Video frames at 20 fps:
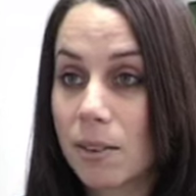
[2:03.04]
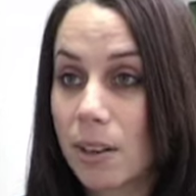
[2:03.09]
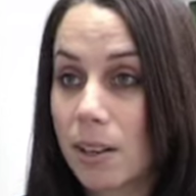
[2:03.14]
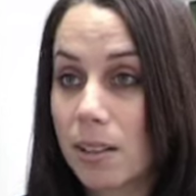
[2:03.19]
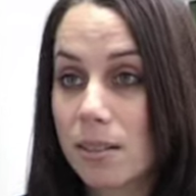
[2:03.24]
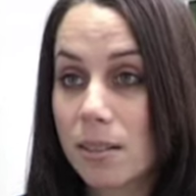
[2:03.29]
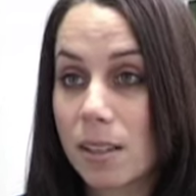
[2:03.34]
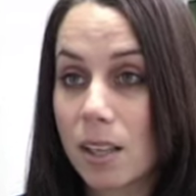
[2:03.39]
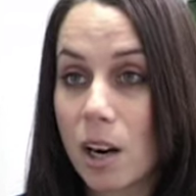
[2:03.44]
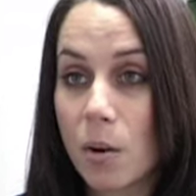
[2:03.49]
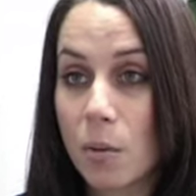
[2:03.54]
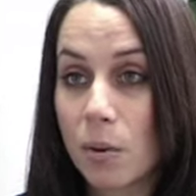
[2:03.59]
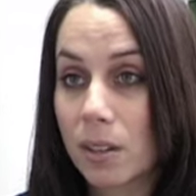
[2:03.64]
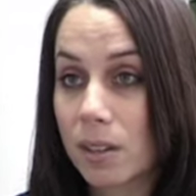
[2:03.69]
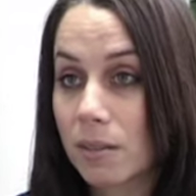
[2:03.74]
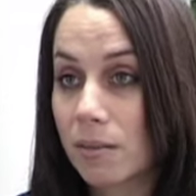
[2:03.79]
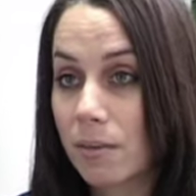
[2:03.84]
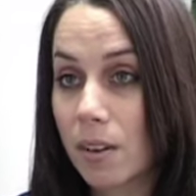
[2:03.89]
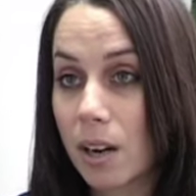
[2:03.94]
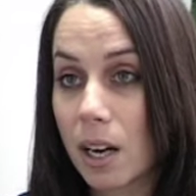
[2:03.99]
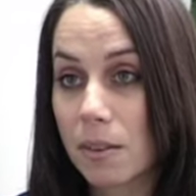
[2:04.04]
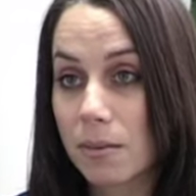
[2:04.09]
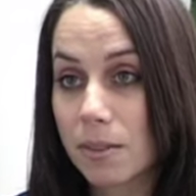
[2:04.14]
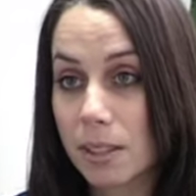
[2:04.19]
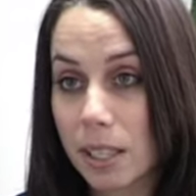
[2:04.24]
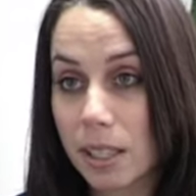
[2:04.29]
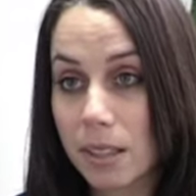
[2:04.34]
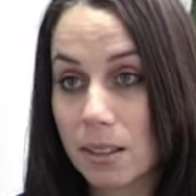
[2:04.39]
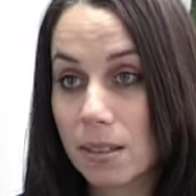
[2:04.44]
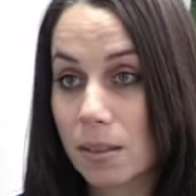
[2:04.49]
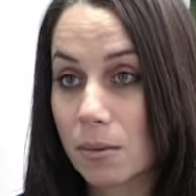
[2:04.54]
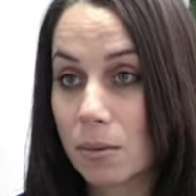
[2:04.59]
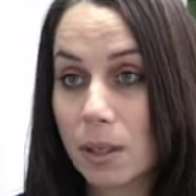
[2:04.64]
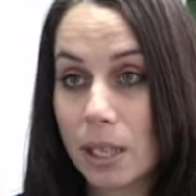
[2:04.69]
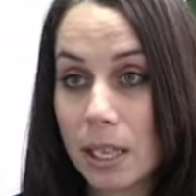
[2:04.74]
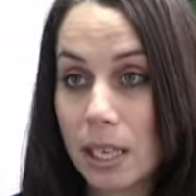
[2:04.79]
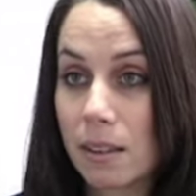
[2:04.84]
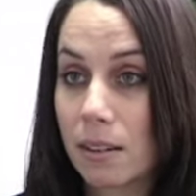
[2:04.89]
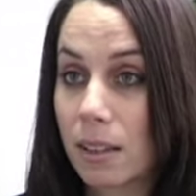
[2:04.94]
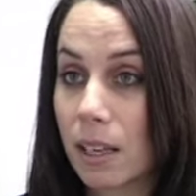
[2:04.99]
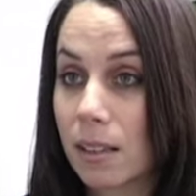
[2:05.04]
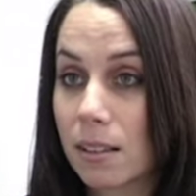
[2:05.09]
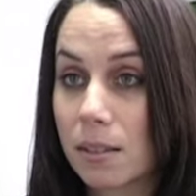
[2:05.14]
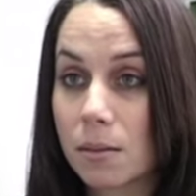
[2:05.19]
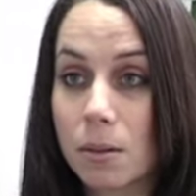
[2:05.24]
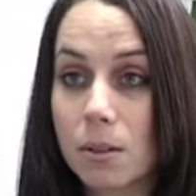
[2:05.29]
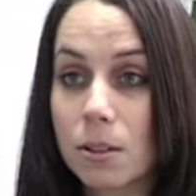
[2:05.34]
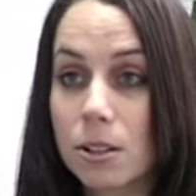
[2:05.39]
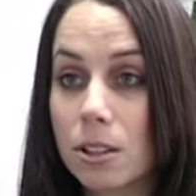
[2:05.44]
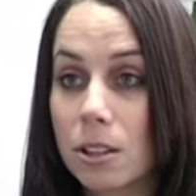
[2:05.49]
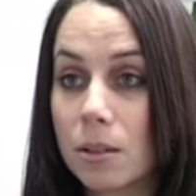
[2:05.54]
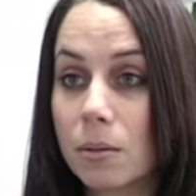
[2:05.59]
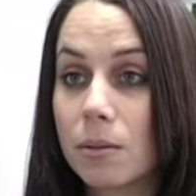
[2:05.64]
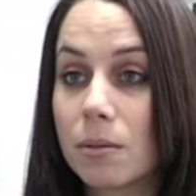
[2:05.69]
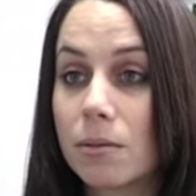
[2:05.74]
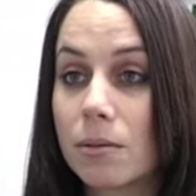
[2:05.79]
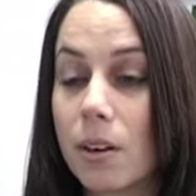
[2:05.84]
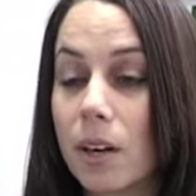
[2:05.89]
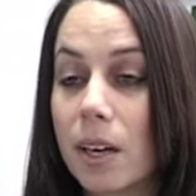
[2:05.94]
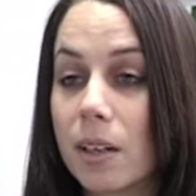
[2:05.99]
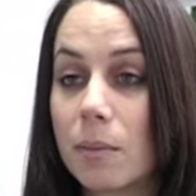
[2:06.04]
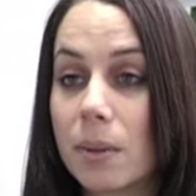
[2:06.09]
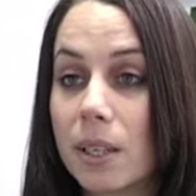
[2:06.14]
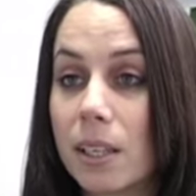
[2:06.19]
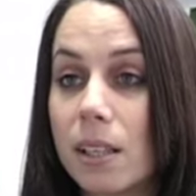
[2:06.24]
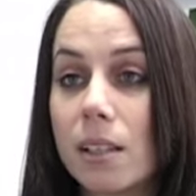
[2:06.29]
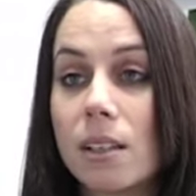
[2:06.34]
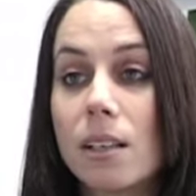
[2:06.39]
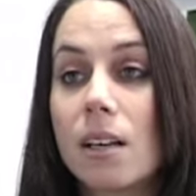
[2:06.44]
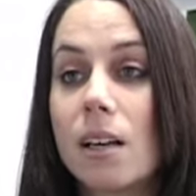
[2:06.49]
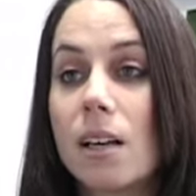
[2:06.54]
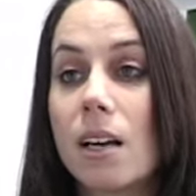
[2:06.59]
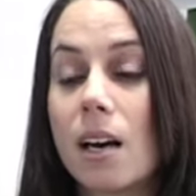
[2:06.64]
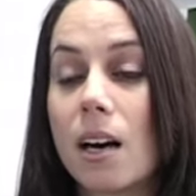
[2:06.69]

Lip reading: If I said I wanted 5 days a week, that's what she would find me.